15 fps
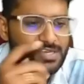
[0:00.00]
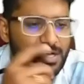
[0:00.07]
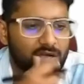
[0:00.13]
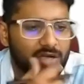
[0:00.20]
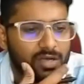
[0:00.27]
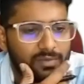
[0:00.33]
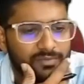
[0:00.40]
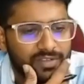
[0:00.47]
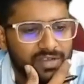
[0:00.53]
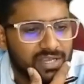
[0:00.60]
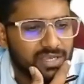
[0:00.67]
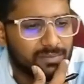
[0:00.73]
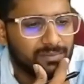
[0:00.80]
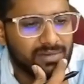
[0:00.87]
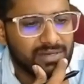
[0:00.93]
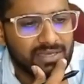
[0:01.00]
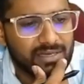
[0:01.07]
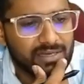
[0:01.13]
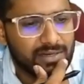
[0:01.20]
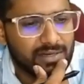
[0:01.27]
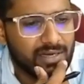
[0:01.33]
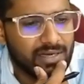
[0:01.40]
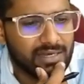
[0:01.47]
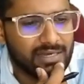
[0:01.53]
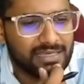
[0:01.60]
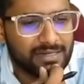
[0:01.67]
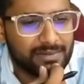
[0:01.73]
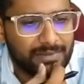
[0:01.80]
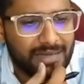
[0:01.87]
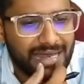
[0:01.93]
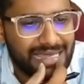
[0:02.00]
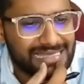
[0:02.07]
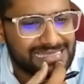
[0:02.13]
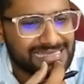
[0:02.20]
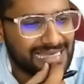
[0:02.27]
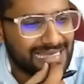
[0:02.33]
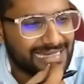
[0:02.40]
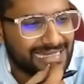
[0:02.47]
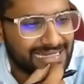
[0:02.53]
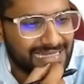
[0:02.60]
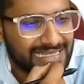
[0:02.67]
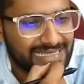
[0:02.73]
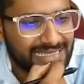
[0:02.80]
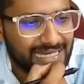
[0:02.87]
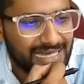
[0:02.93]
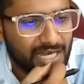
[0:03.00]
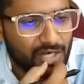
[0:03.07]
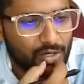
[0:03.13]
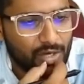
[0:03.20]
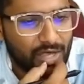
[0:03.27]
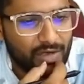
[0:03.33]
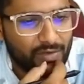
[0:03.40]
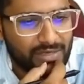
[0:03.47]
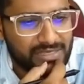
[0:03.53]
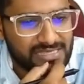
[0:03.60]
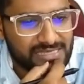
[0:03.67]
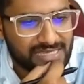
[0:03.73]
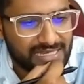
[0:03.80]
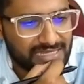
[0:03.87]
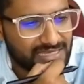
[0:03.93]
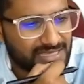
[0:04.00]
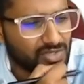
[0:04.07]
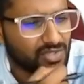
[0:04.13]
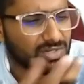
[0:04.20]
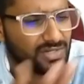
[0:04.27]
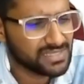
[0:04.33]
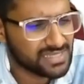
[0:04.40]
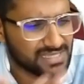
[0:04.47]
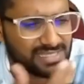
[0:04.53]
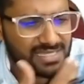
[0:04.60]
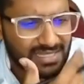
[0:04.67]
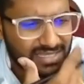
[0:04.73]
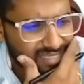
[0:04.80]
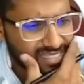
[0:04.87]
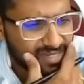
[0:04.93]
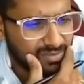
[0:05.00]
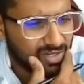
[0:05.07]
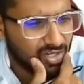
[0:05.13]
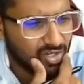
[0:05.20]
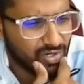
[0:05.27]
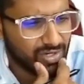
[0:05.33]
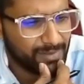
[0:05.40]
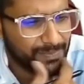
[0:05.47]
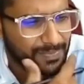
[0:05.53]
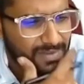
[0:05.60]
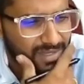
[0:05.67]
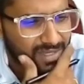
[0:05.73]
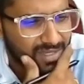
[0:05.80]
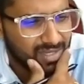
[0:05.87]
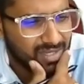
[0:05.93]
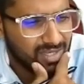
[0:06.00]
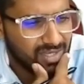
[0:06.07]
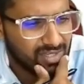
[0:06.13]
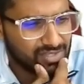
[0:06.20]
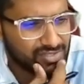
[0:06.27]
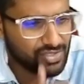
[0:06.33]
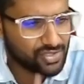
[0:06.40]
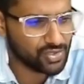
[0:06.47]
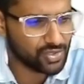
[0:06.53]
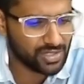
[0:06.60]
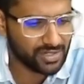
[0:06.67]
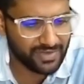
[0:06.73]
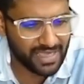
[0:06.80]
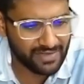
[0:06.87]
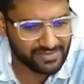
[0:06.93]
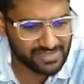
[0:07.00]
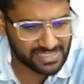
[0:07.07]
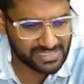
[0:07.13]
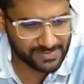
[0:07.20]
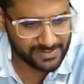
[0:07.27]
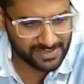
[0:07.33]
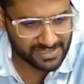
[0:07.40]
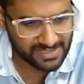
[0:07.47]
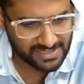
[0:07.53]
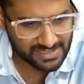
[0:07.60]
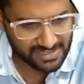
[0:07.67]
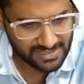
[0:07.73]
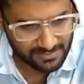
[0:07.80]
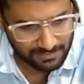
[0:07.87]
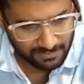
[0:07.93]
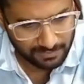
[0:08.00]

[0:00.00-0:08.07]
Jacob, William, Liam, Alexander, Ethan, and Andrew have not necessary in the same order. Okay. So total we have six persons here.